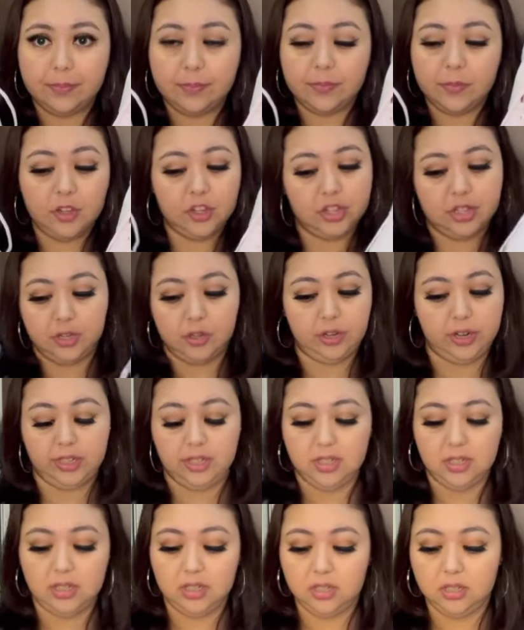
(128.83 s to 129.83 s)
Just
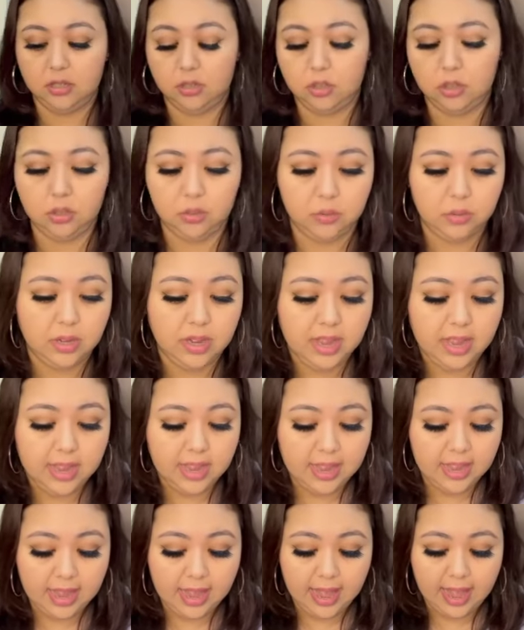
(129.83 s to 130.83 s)
attracted to these two.
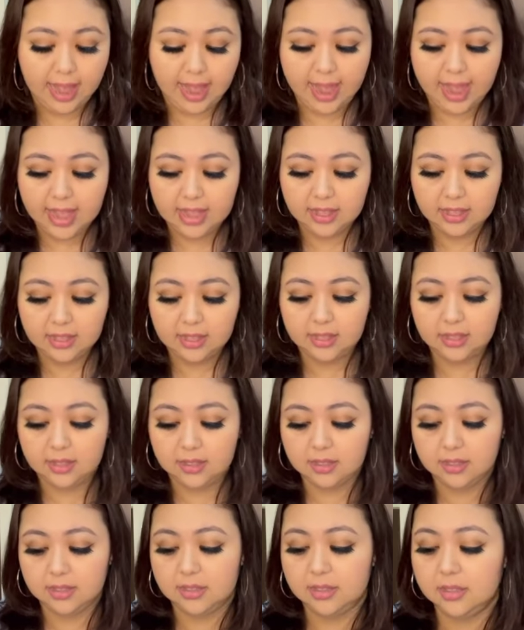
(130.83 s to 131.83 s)
And
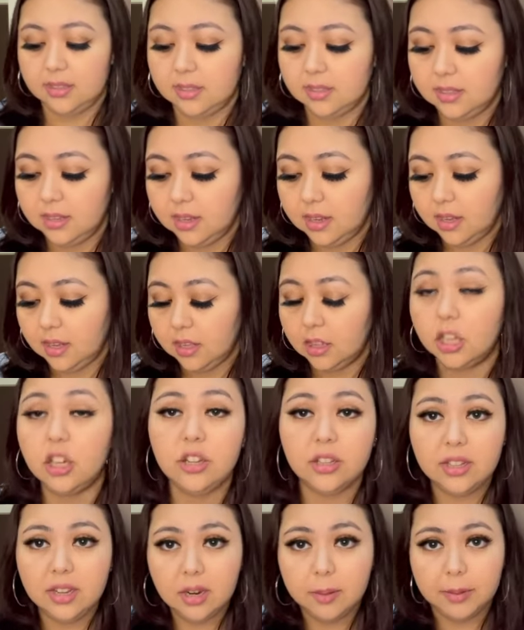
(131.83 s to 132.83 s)
the good
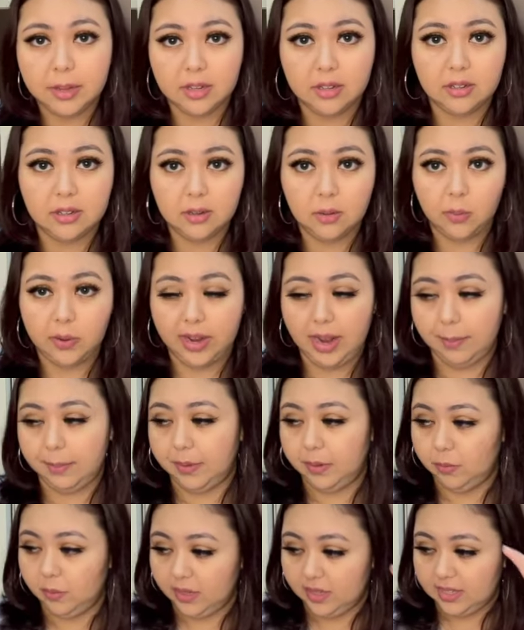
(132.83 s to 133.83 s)
thing about what
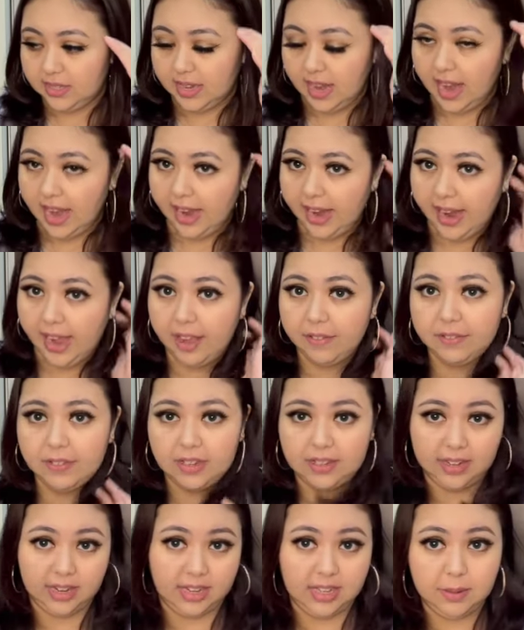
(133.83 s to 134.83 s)
happened was I have the
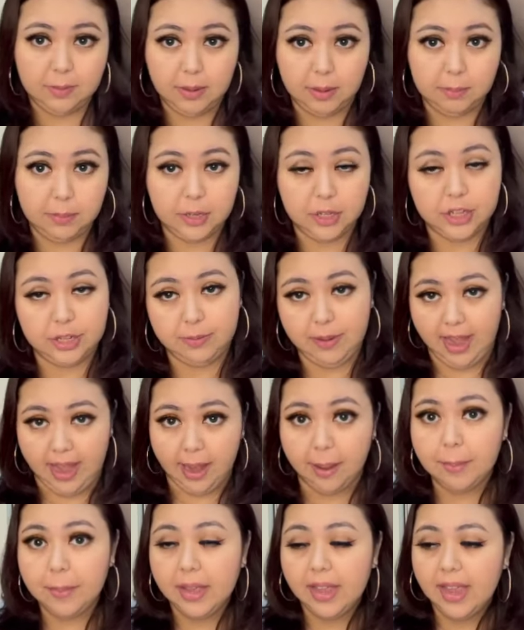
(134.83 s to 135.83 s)
Nike membership
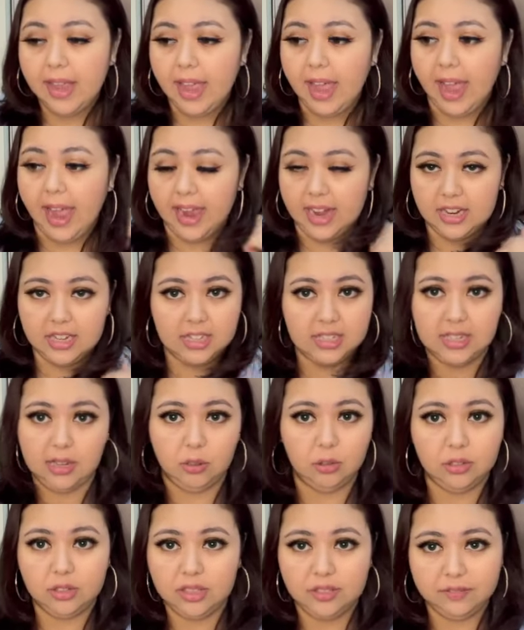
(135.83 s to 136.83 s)
app and I just
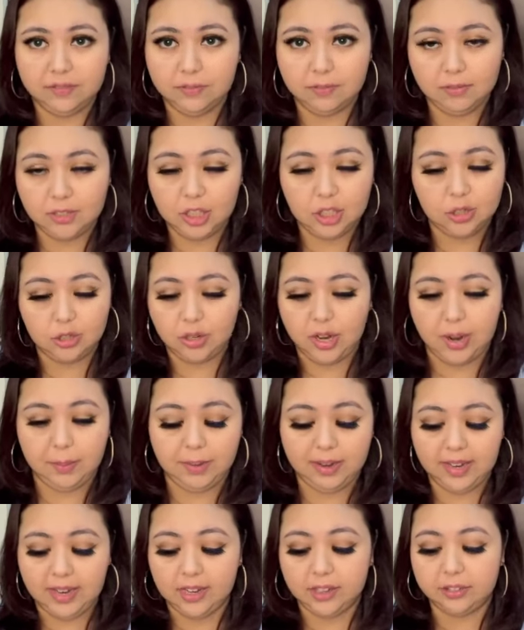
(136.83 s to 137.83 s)
downloaded it just to try my
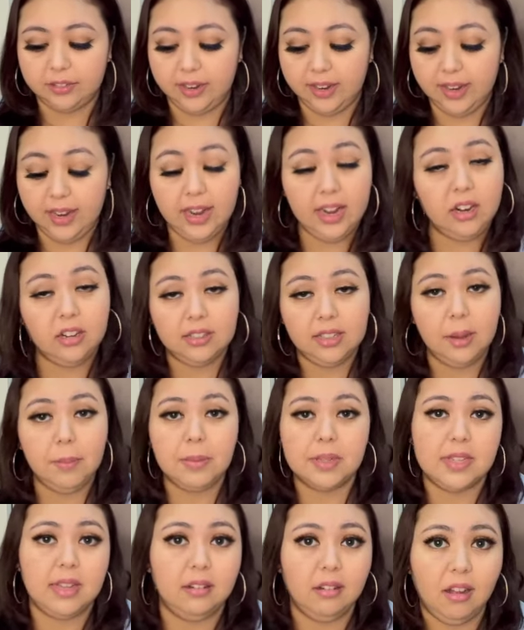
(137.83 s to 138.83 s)
luck, right? And I got
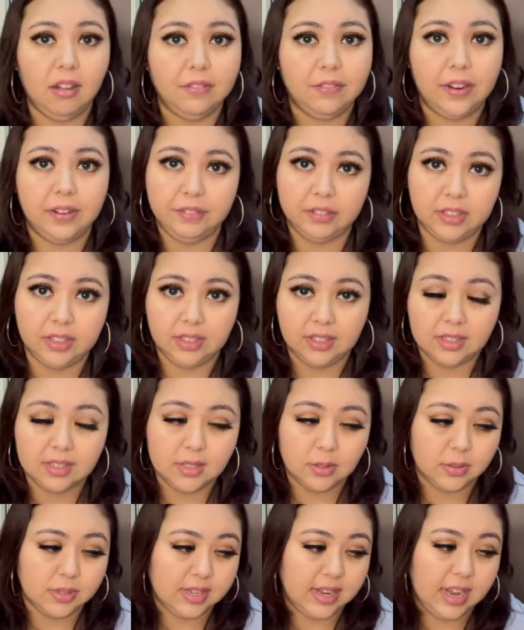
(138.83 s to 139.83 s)
10% off everything.
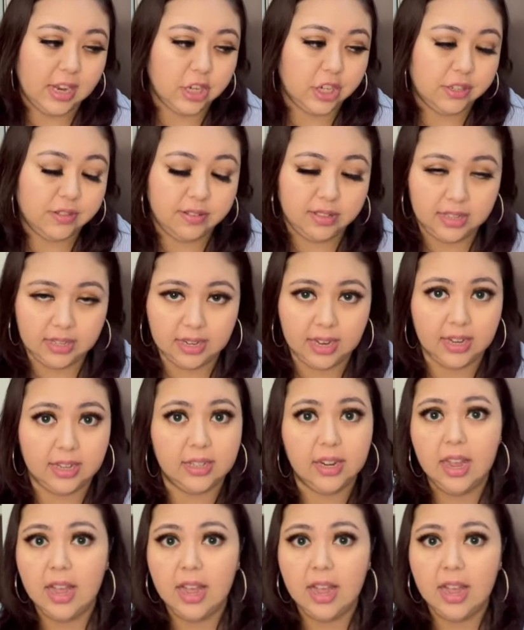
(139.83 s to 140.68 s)
So it's like 139